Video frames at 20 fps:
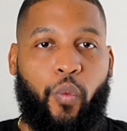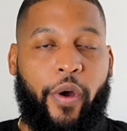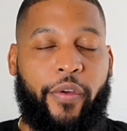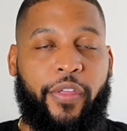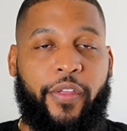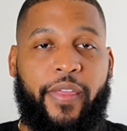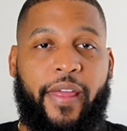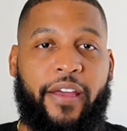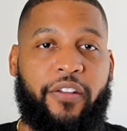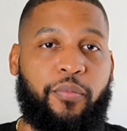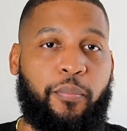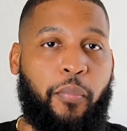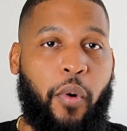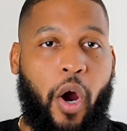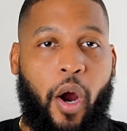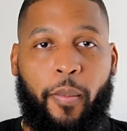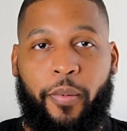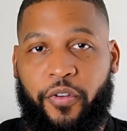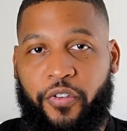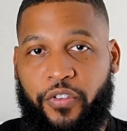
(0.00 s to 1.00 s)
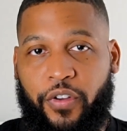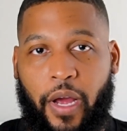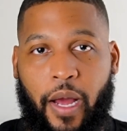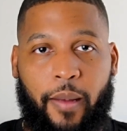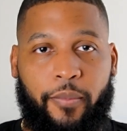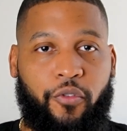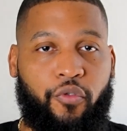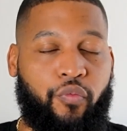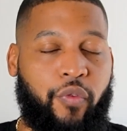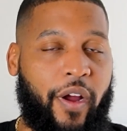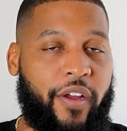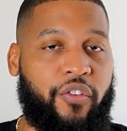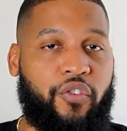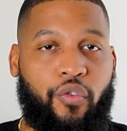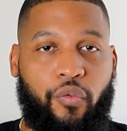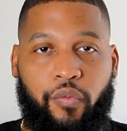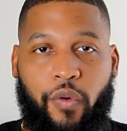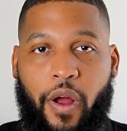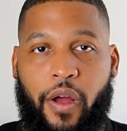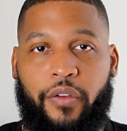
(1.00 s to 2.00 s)
whether that's barbershops,
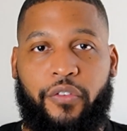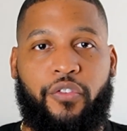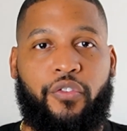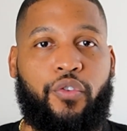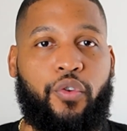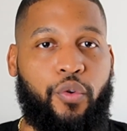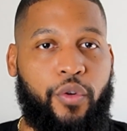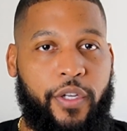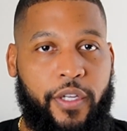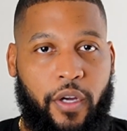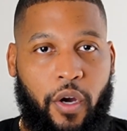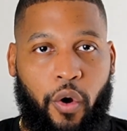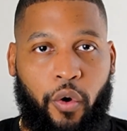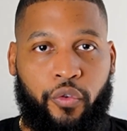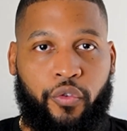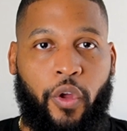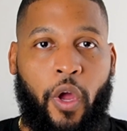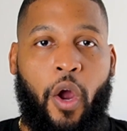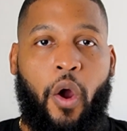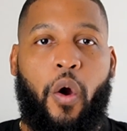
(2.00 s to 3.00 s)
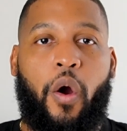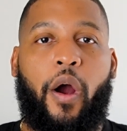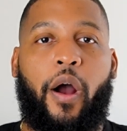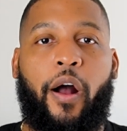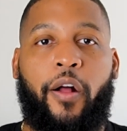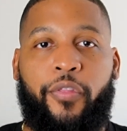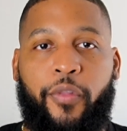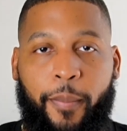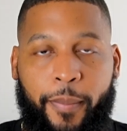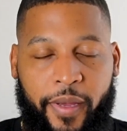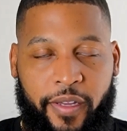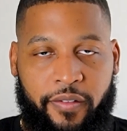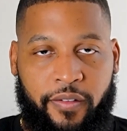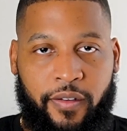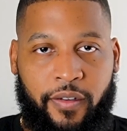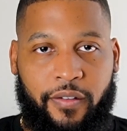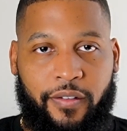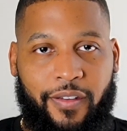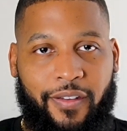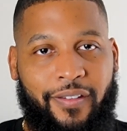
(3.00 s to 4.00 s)
restaurants, studios, or other
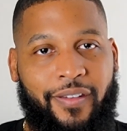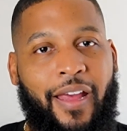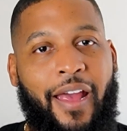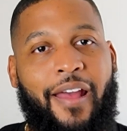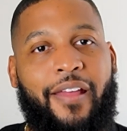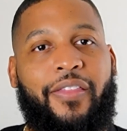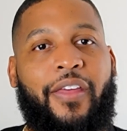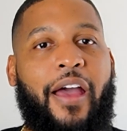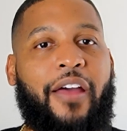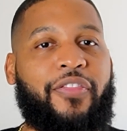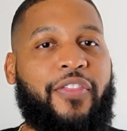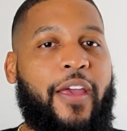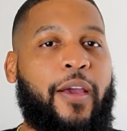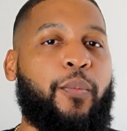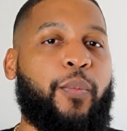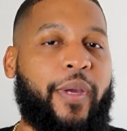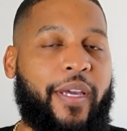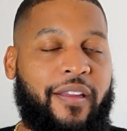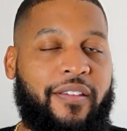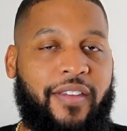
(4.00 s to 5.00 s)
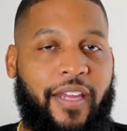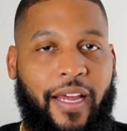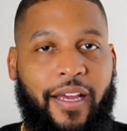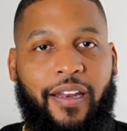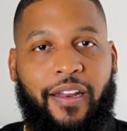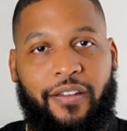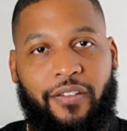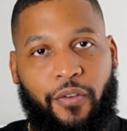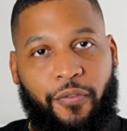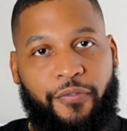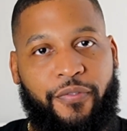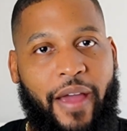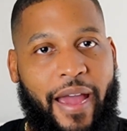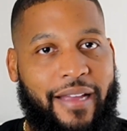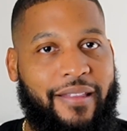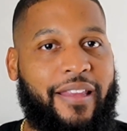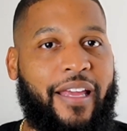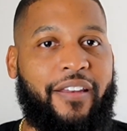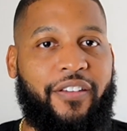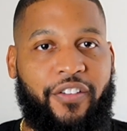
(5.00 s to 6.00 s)
businesses, then I think we can take it as a
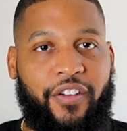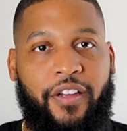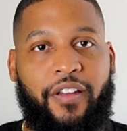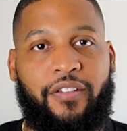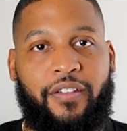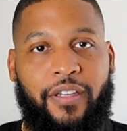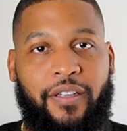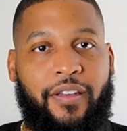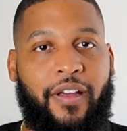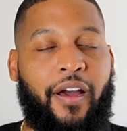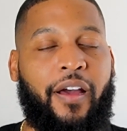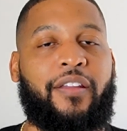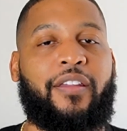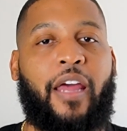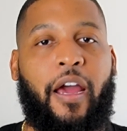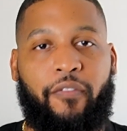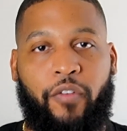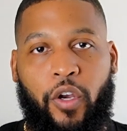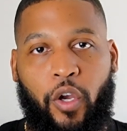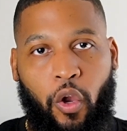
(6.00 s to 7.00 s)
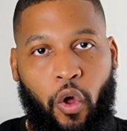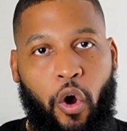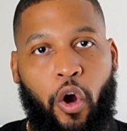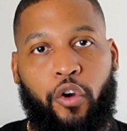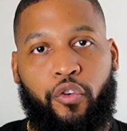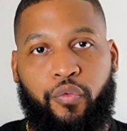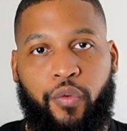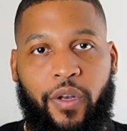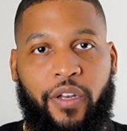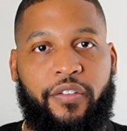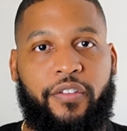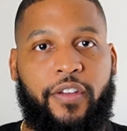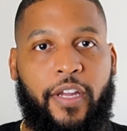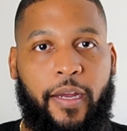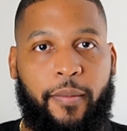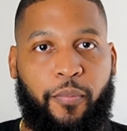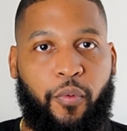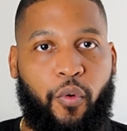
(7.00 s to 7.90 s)
fact that Jeezy does have a large real estate